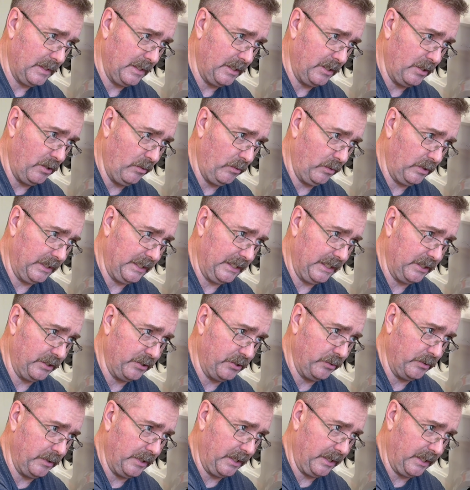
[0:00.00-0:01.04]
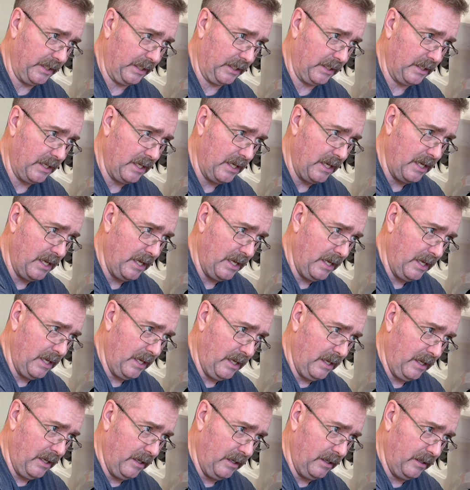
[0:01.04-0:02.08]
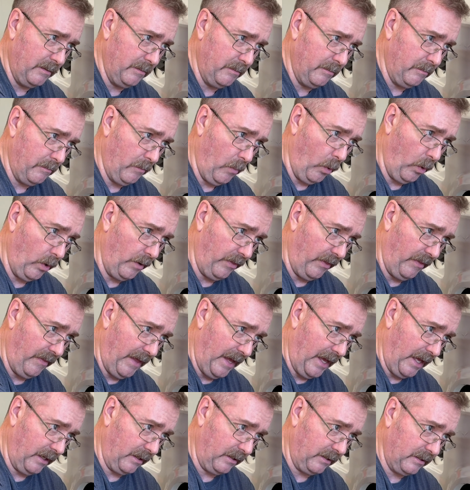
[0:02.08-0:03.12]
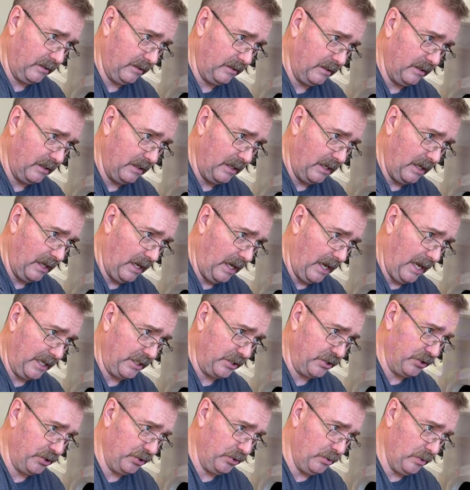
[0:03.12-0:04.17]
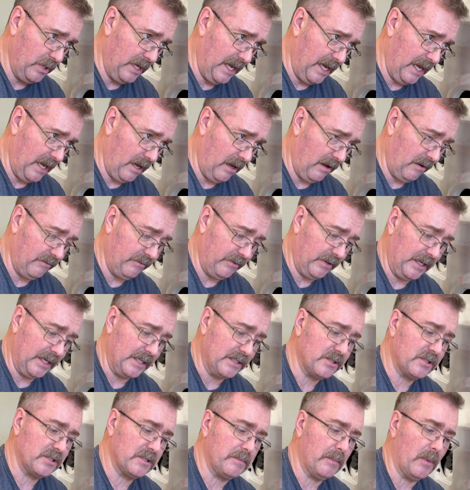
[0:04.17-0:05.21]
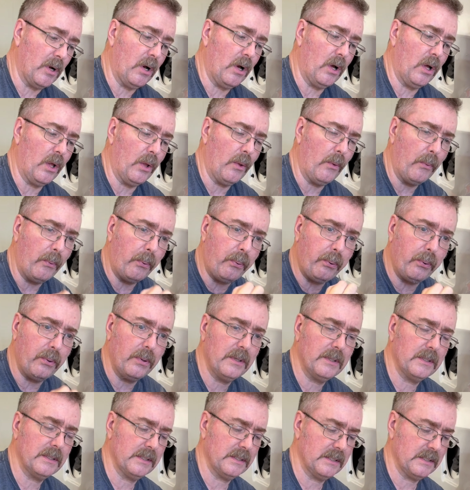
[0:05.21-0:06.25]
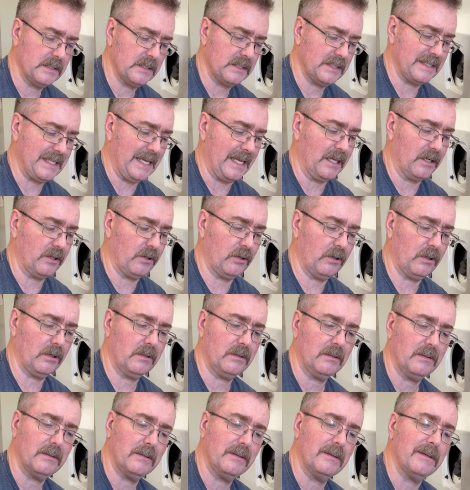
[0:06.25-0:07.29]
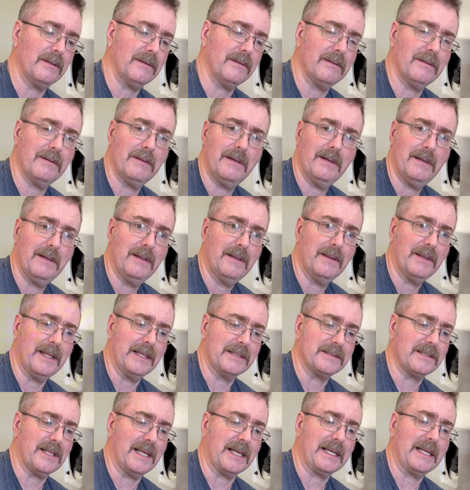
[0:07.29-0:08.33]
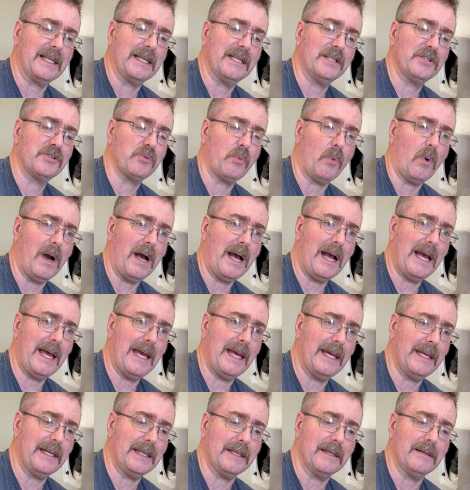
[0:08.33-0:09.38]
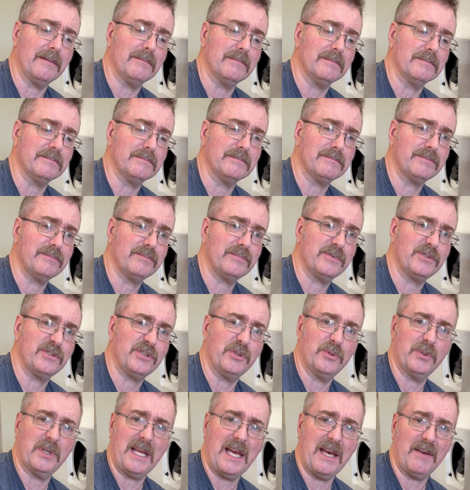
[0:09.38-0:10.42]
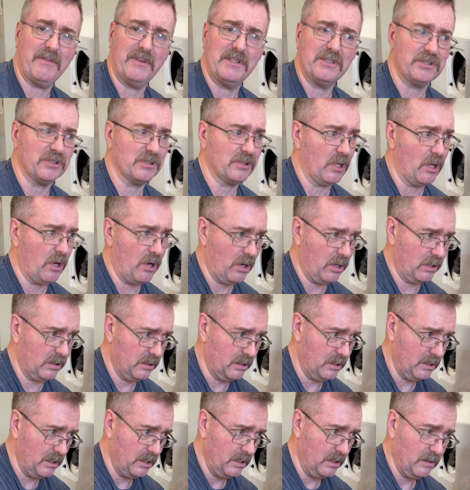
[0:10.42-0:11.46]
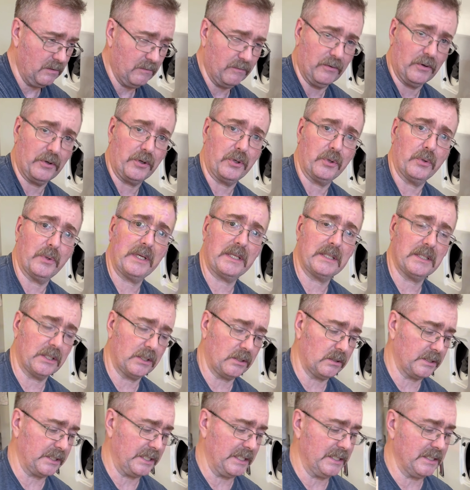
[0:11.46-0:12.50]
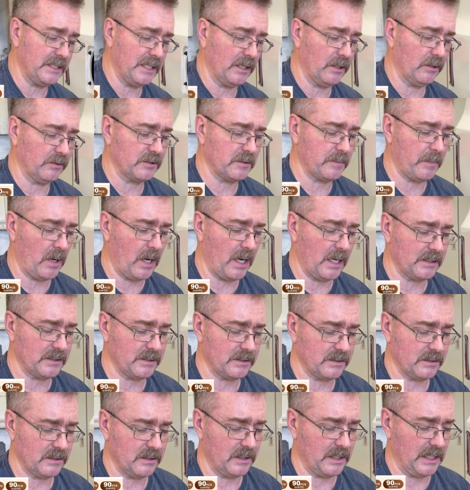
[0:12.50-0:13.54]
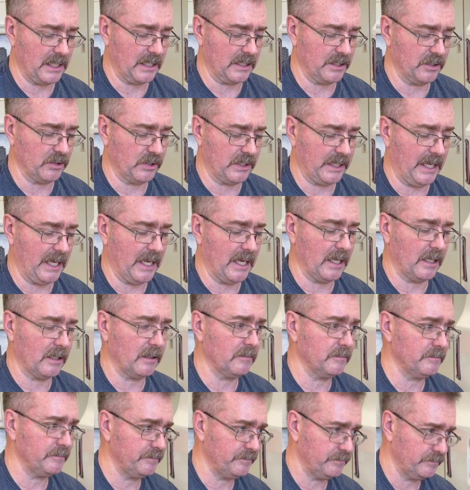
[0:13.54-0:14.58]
you don't really need to do anything more than that. I do have a small sander that's like 1 inch wide and 2.5 inches long for doing little detailed spots that you can